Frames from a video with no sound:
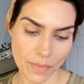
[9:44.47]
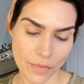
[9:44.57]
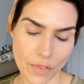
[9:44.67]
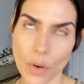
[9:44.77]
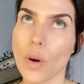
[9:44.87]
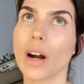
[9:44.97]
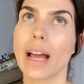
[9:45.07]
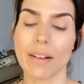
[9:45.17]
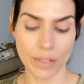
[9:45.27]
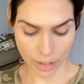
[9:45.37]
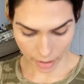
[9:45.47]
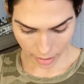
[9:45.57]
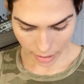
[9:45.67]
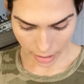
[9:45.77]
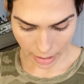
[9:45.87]
forever.
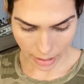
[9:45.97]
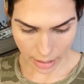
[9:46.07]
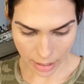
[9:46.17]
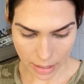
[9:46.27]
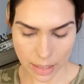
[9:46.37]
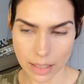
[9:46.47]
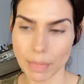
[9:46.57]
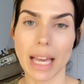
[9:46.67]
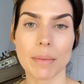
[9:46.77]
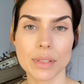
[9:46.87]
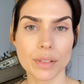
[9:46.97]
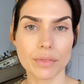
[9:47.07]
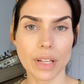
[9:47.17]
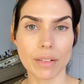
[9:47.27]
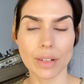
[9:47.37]
It is my absolute
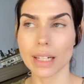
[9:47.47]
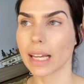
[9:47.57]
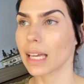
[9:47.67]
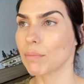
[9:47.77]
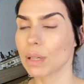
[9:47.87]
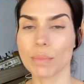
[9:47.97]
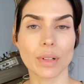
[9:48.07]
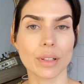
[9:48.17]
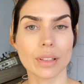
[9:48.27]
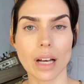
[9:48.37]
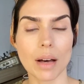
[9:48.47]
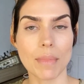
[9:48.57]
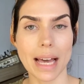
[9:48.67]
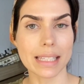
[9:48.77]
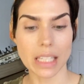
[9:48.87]
favorite. I get people
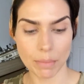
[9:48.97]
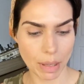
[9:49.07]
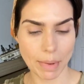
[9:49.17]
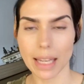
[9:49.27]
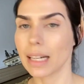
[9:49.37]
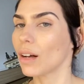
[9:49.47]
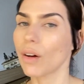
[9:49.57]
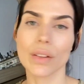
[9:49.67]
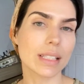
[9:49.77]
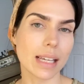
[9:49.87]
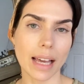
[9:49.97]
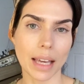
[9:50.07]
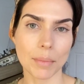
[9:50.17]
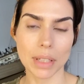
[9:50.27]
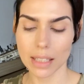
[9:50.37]
asking me about it all the
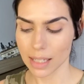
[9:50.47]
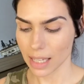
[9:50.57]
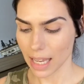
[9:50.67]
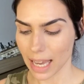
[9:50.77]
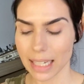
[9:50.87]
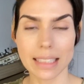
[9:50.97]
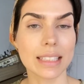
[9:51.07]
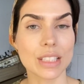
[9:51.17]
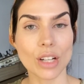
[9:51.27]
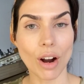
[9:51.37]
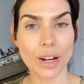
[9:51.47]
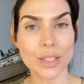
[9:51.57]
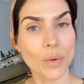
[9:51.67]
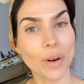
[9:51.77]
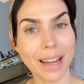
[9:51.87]
time, and it is Nars
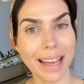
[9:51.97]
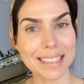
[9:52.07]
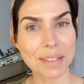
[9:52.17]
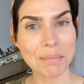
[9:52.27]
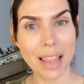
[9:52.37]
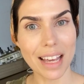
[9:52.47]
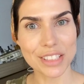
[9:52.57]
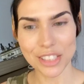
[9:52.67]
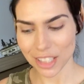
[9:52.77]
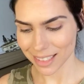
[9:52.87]
Orgasm blush.